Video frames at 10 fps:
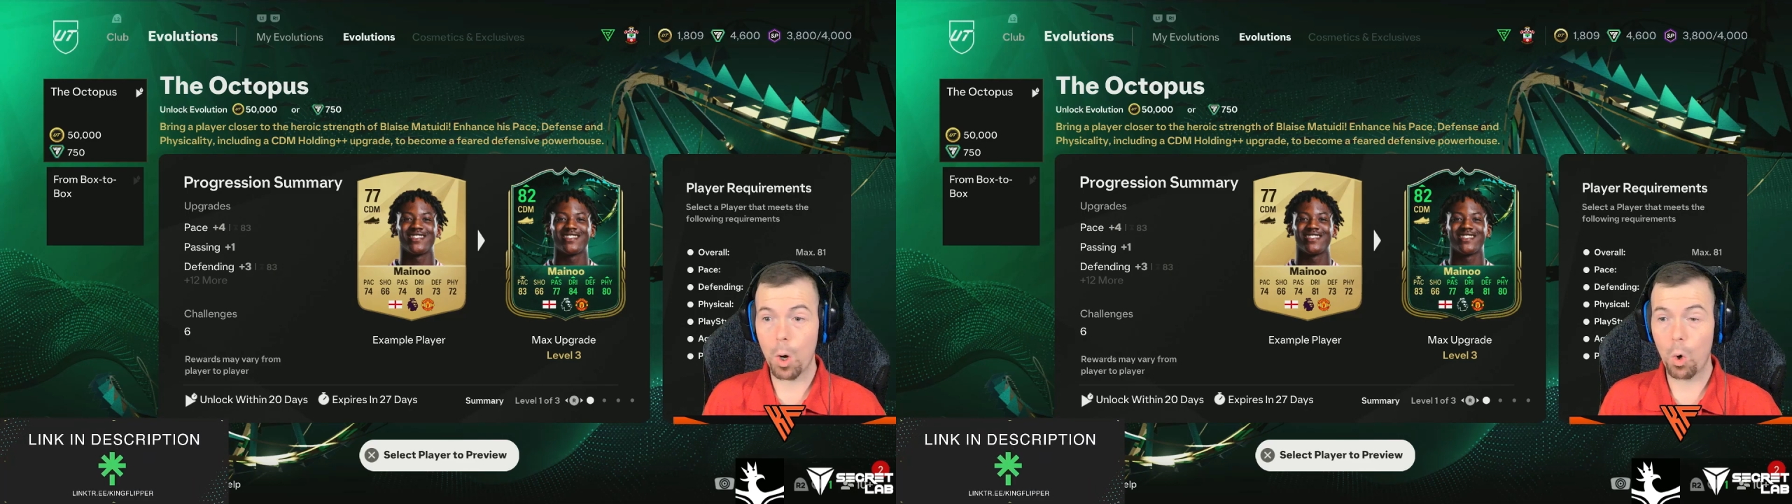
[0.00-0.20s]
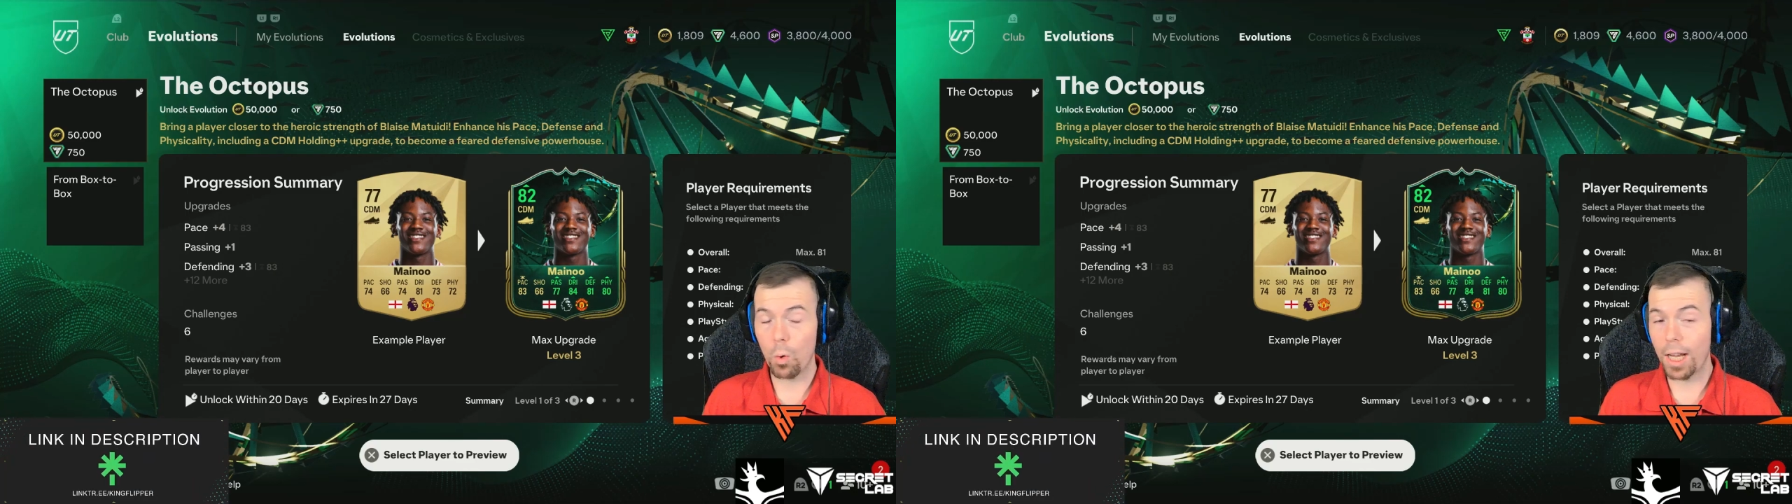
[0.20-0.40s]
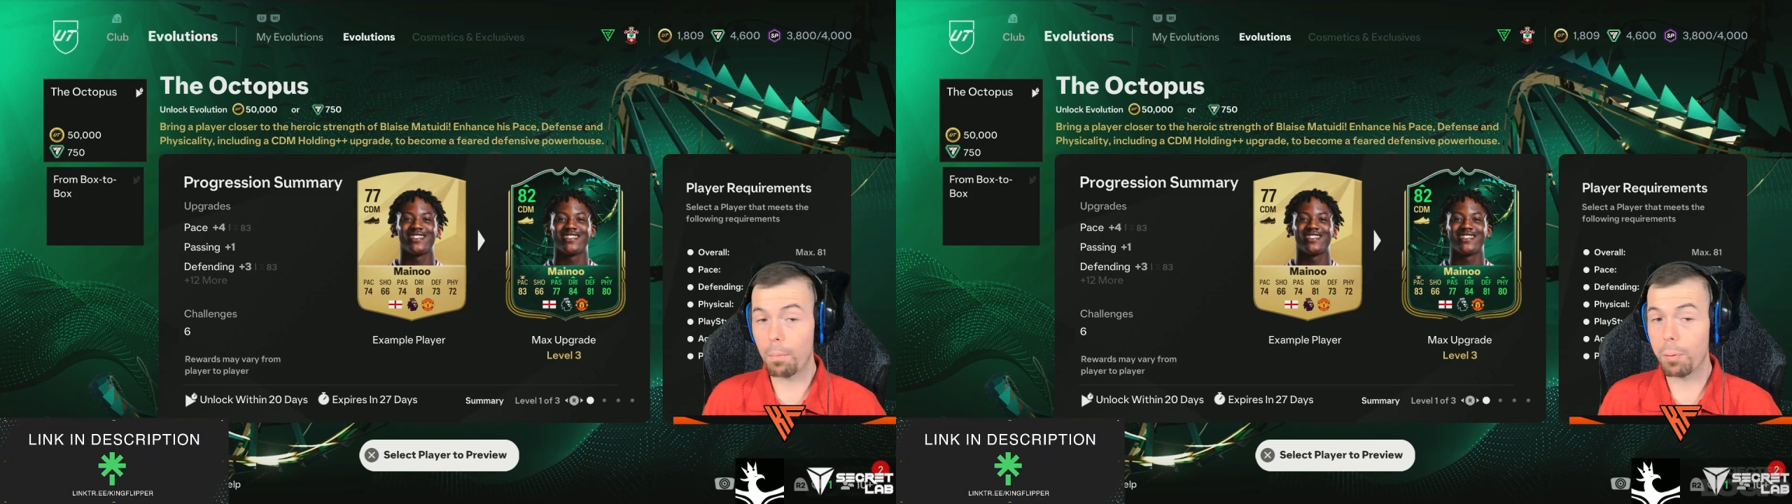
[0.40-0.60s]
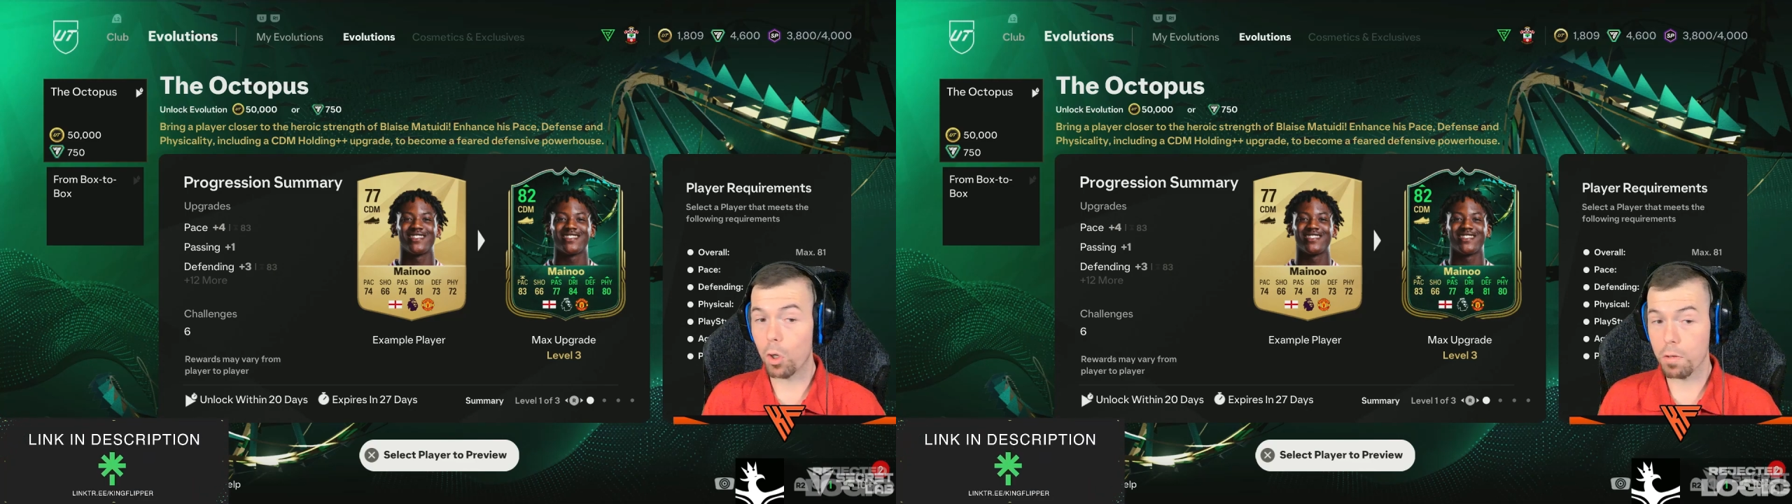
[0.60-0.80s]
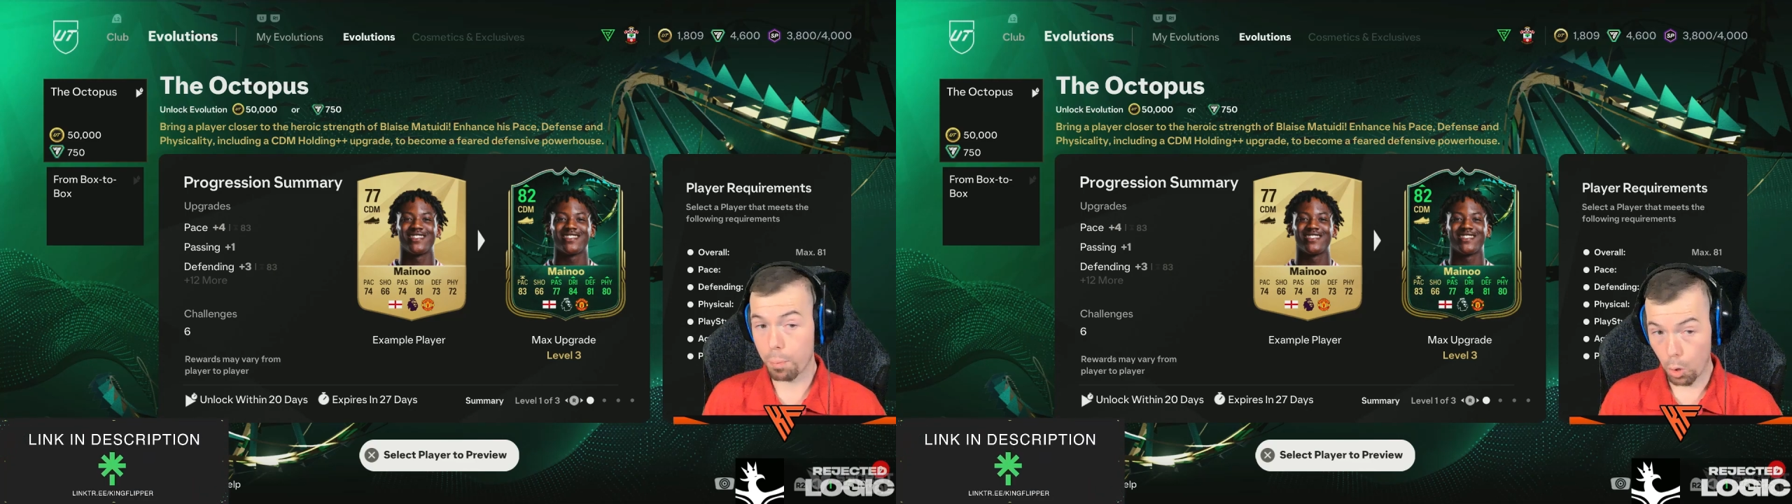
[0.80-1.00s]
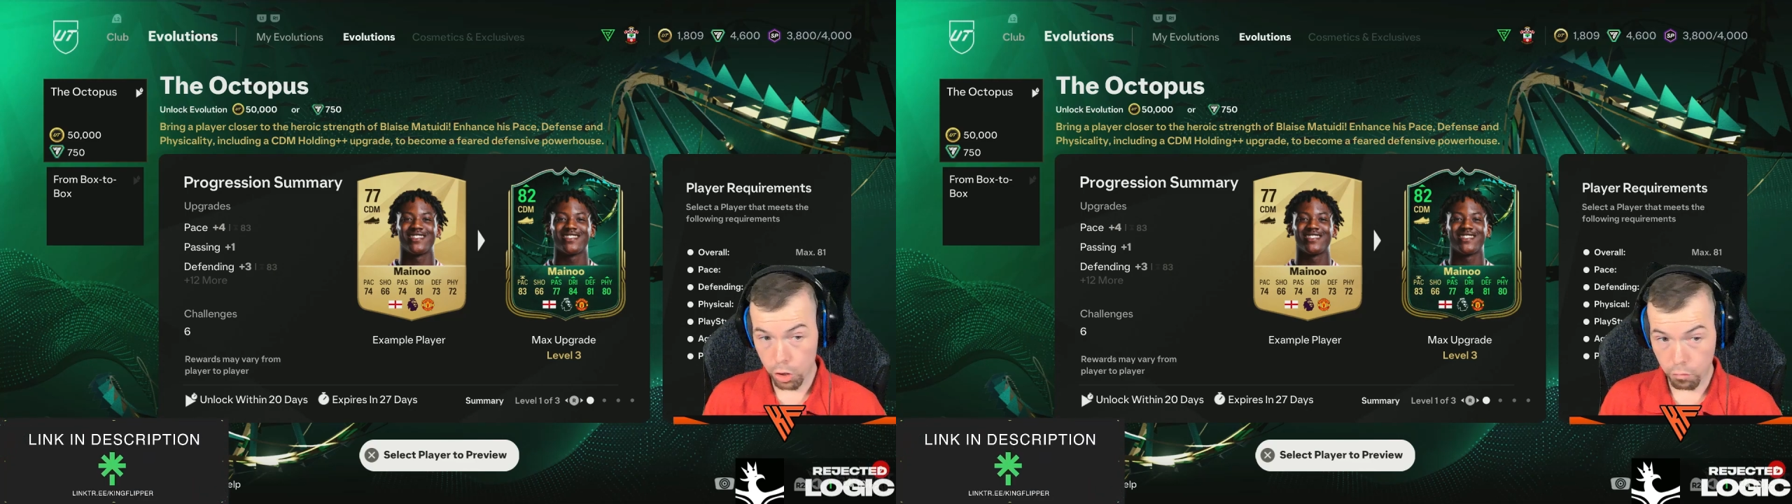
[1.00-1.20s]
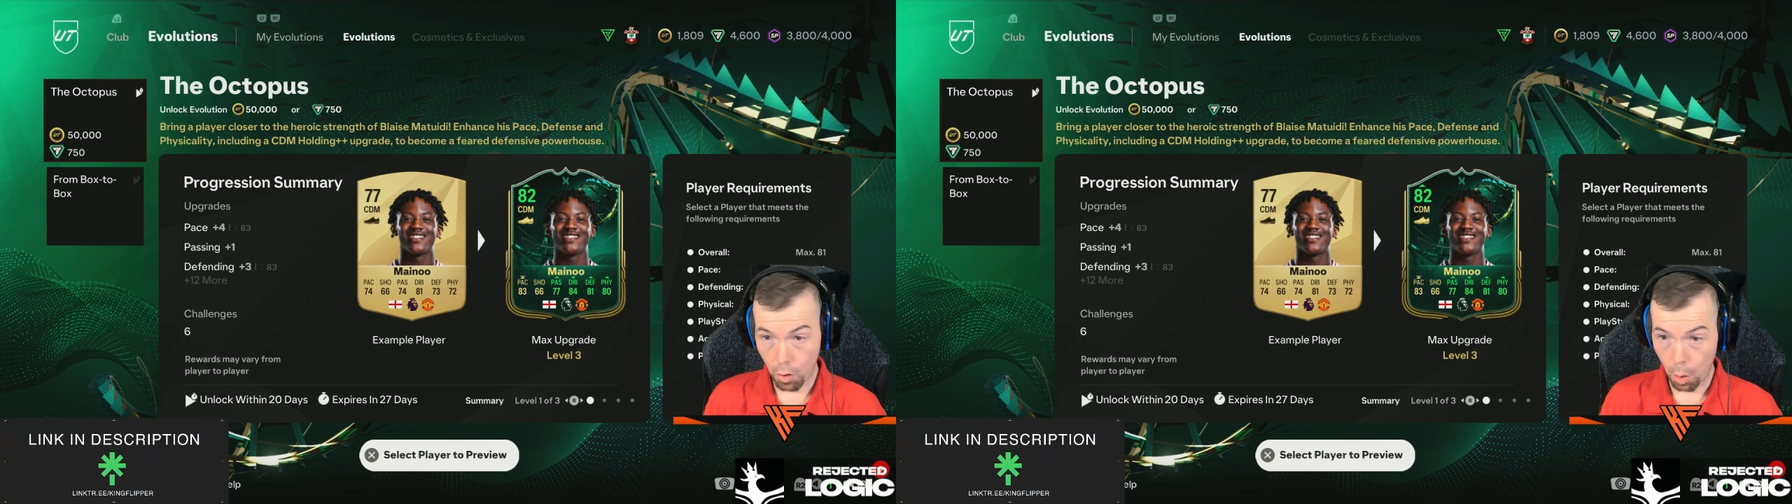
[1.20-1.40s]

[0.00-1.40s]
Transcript: holding plus